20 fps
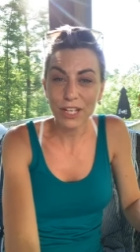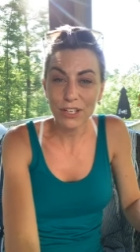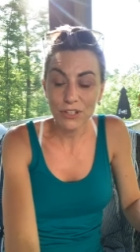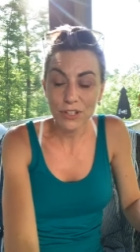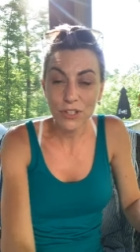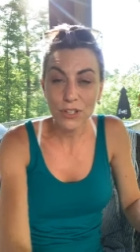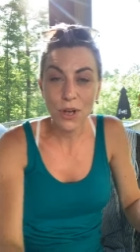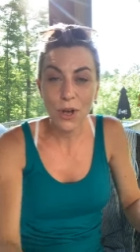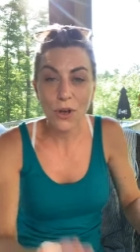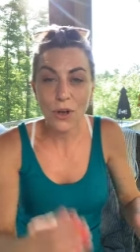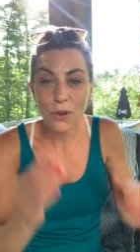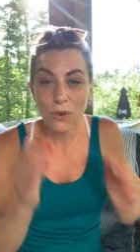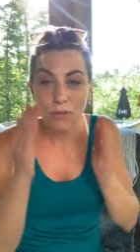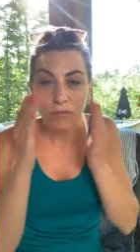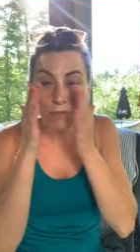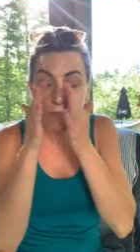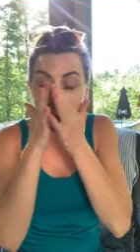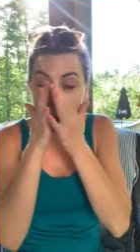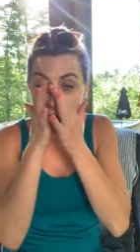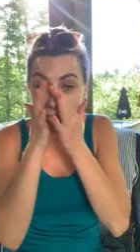So
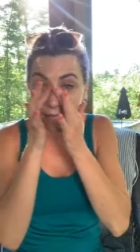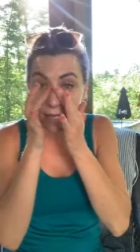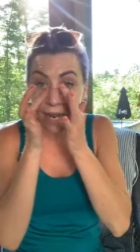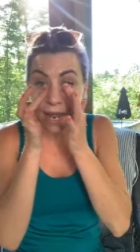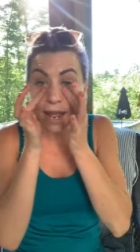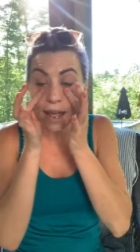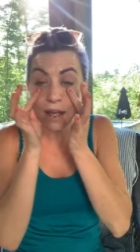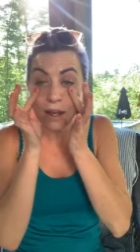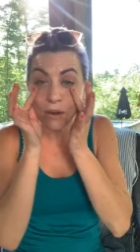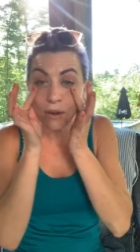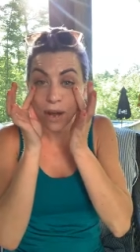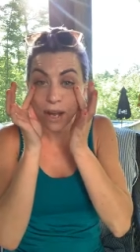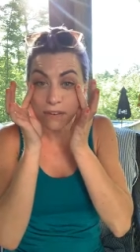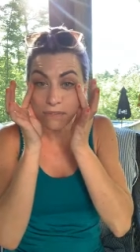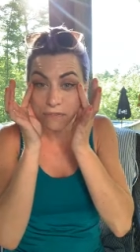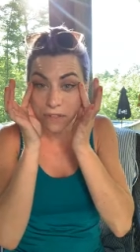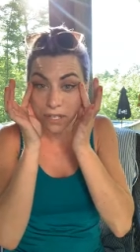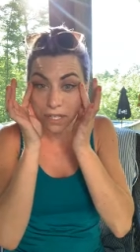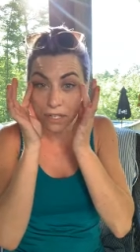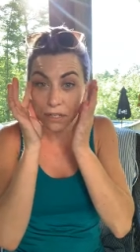right now I
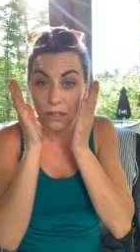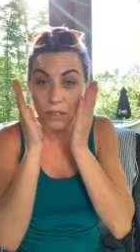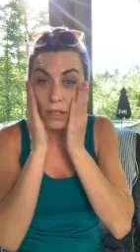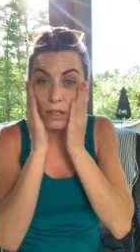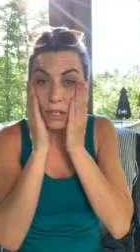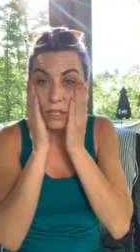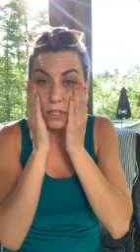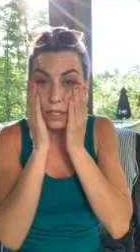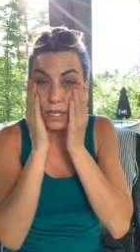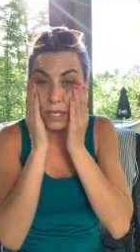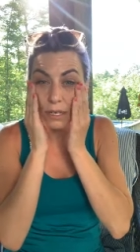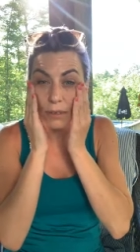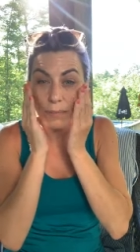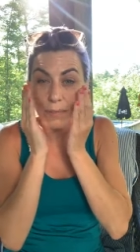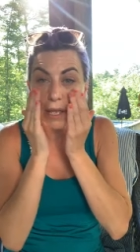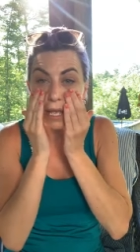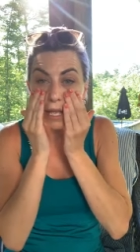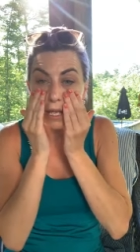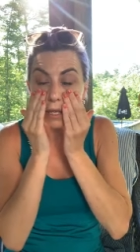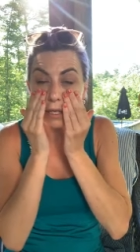feel a little
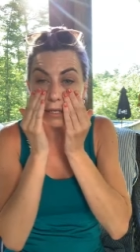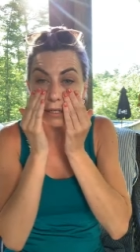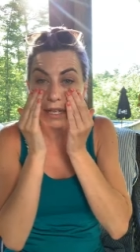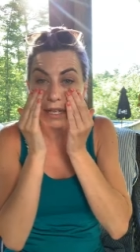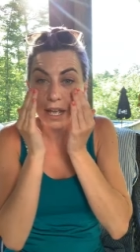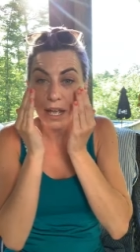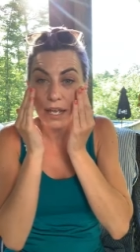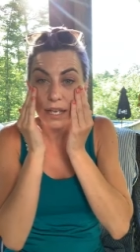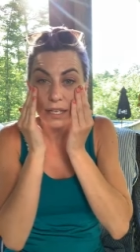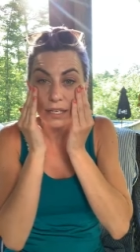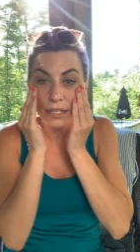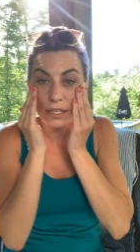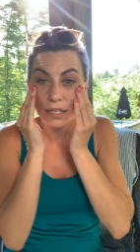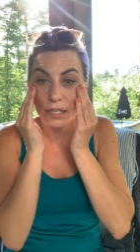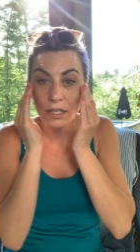bit like